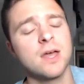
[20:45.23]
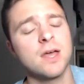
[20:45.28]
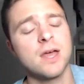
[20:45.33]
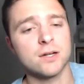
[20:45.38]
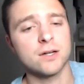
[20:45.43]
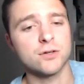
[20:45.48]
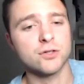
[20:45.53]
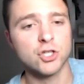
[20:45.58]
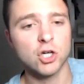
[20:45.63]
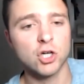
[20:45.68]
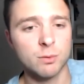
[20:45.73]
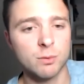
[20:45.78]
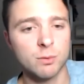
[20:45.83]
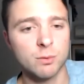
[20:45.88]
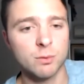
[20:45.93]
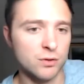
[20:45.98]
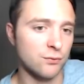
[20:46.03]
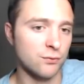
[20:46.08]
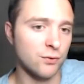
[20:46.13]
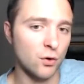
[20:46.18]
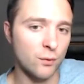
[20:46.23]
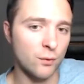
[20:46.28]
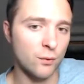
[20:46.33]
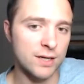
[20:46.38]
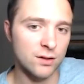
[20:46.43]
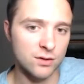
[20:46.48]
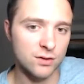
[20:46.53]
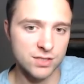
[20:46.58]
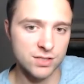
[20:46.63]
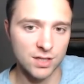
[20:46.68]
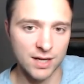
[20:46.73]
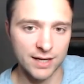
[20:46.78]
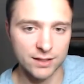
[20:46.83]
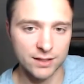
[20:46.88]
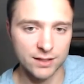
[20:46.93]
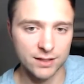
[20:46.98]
It'll show me what the flow rate looks like.